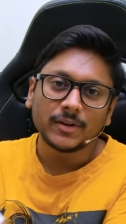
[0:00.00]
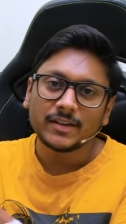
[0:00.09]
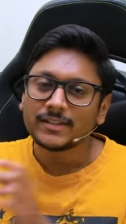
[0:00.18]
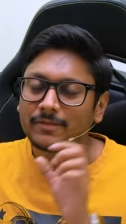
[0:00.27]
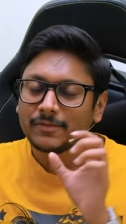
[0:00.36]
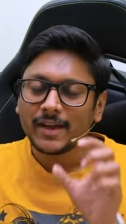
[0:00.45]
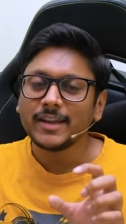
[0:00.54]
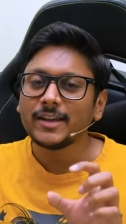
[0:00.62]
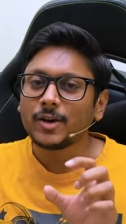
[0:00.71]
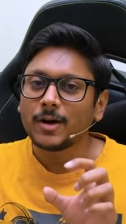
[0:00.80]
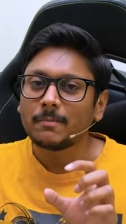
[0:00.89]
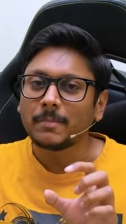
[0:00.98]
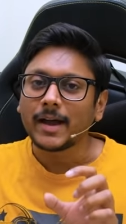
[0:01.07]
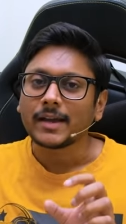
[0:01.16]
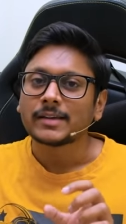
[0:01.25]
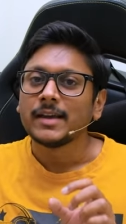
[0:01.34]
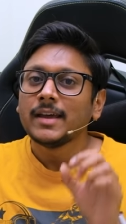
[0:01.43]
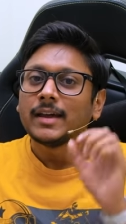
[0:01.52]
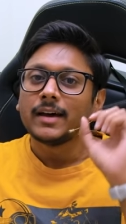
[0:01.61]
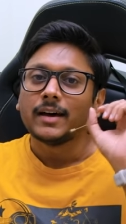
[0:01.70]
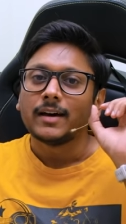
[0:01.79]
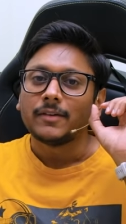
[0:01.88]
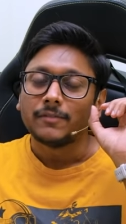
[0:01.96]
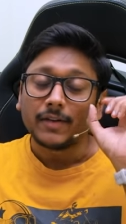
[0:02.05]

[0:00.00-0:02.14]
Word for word: It's a very compact uh,